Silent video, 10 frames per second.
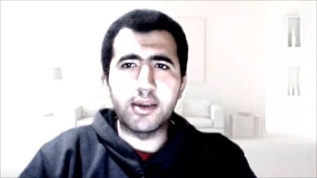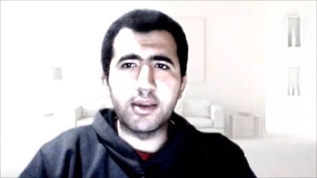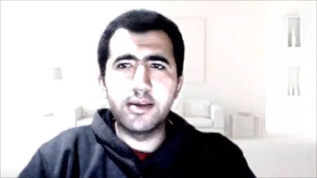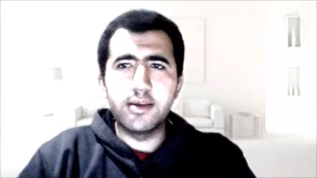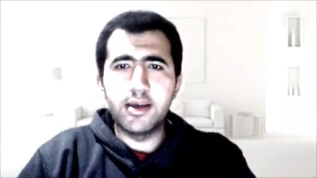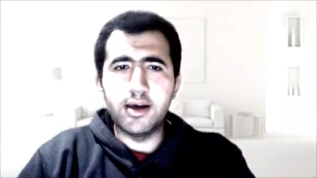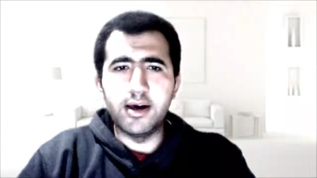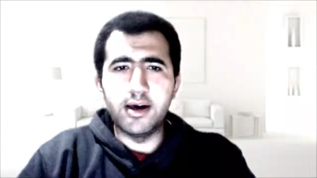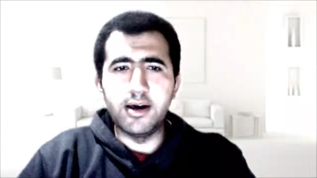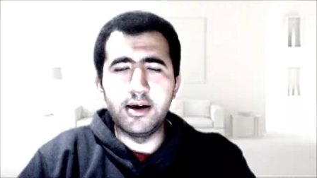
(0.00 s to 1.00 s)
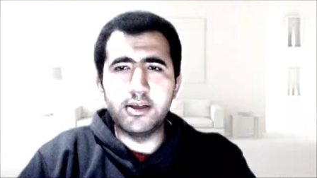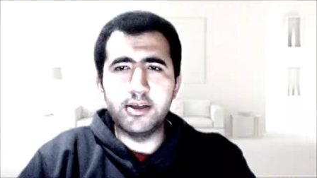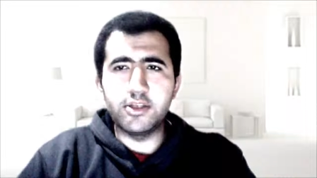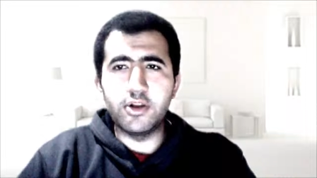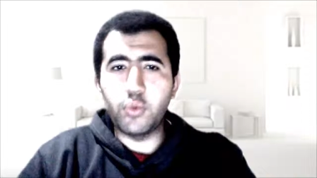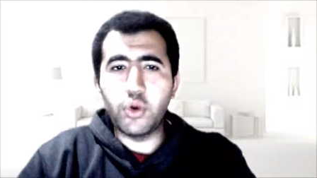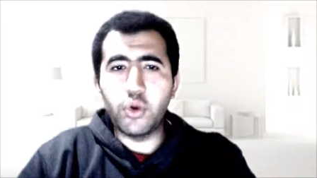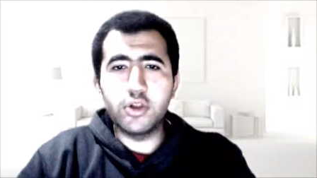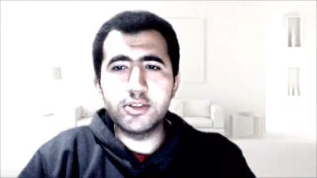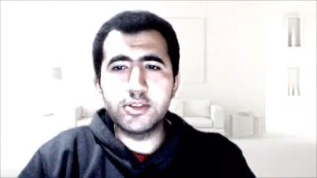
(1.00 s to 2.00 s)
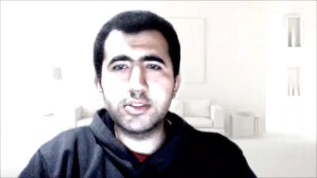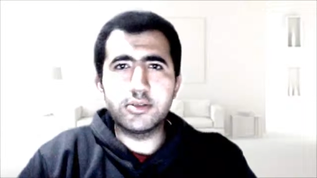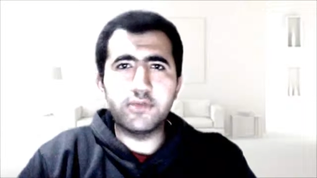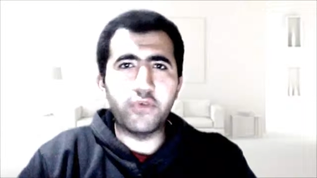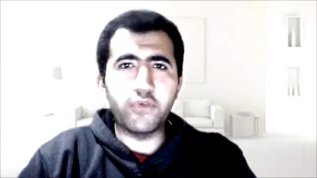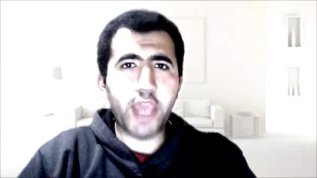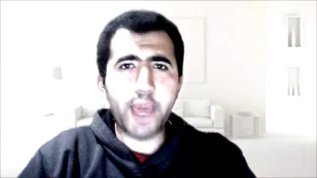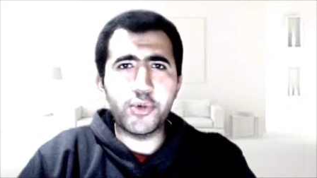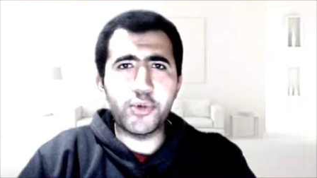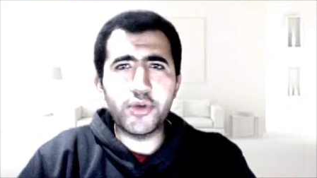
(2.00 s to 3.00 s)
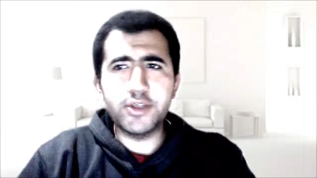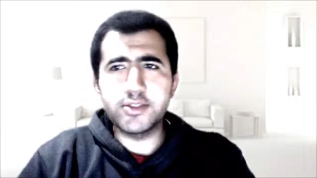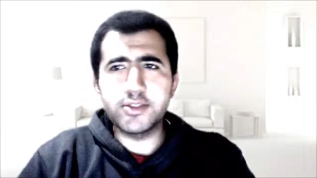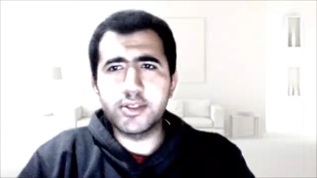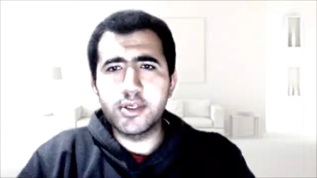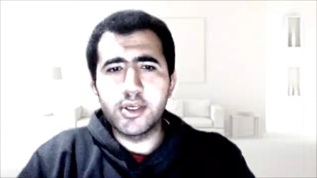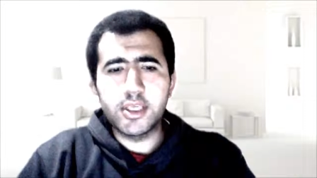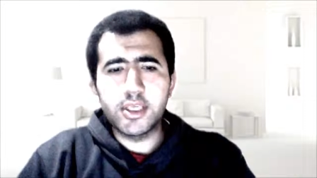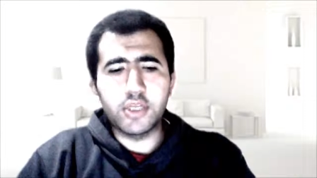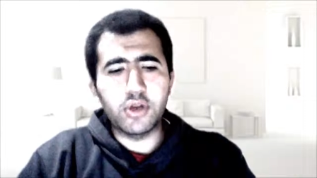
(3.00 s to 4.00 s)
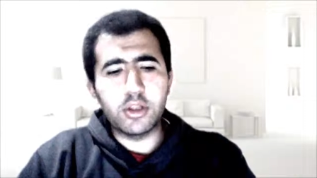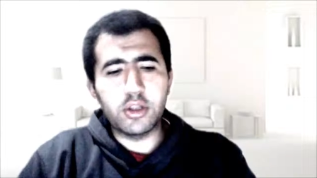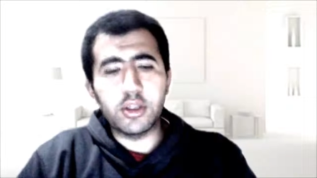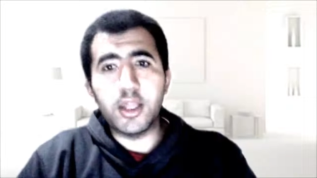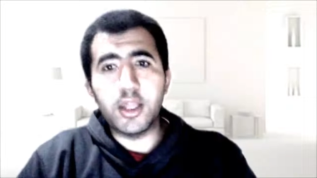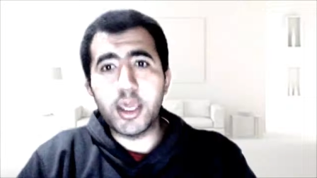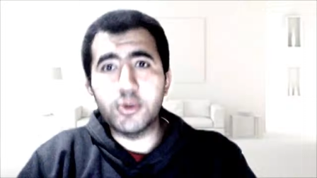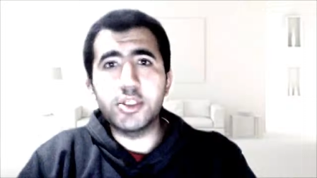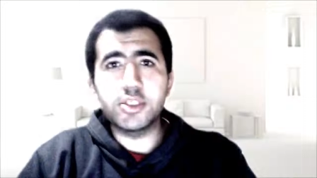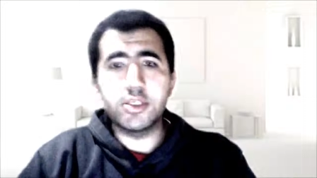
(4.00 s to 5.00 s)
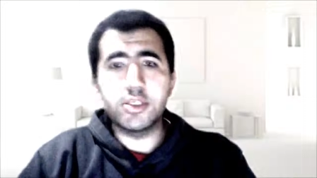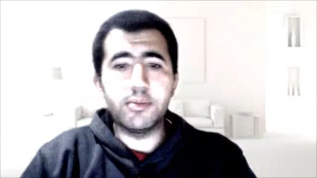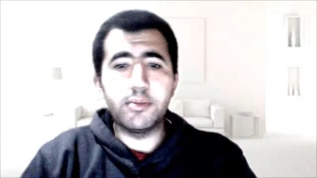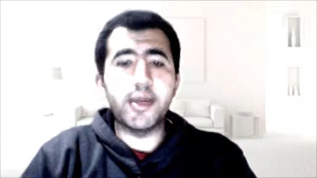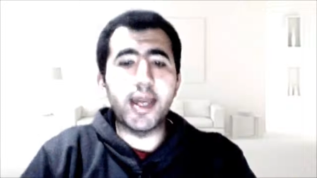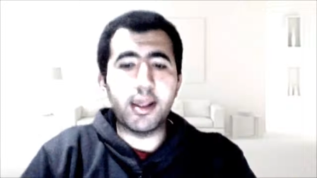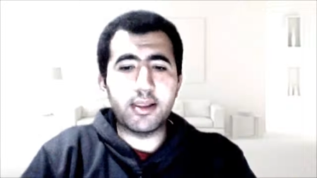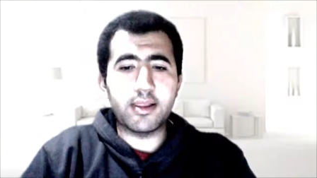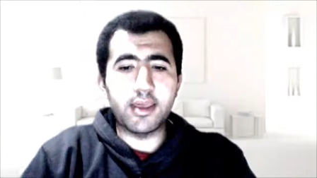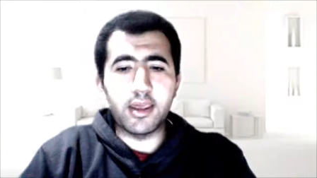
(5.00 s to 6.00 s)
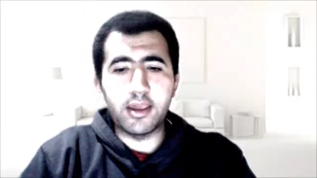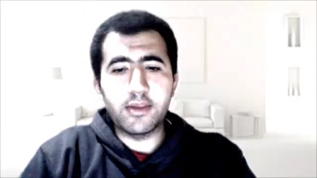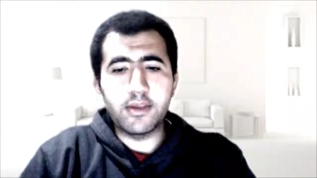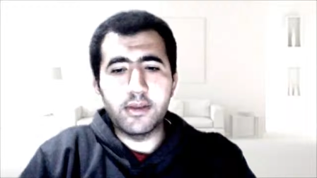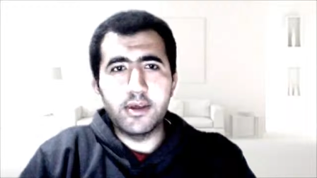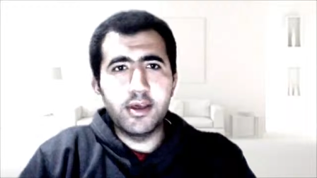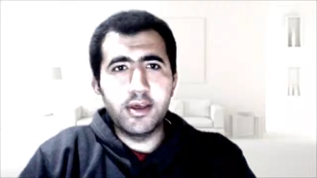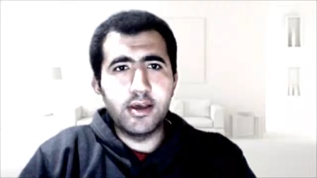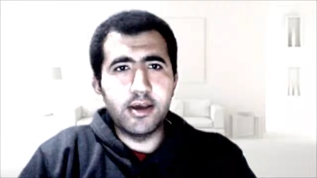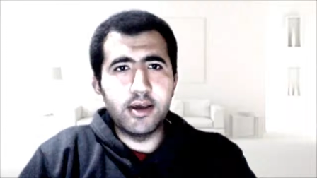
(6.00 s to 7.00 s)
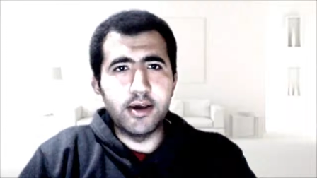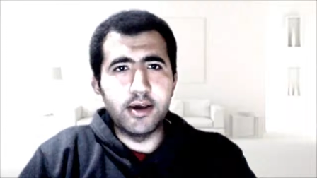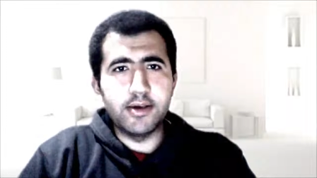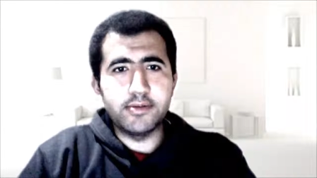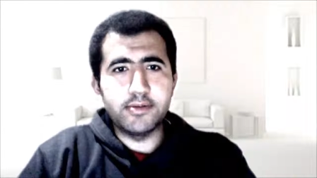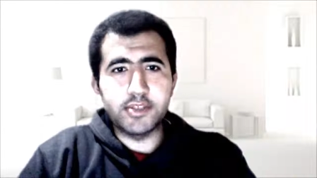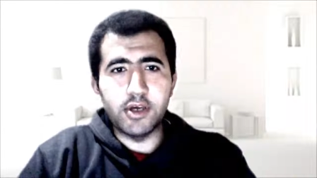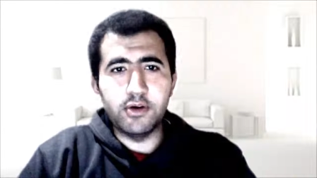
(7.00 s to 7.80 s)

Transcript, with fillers: uh, you learn words vocabularies you learn the language by singing uh, so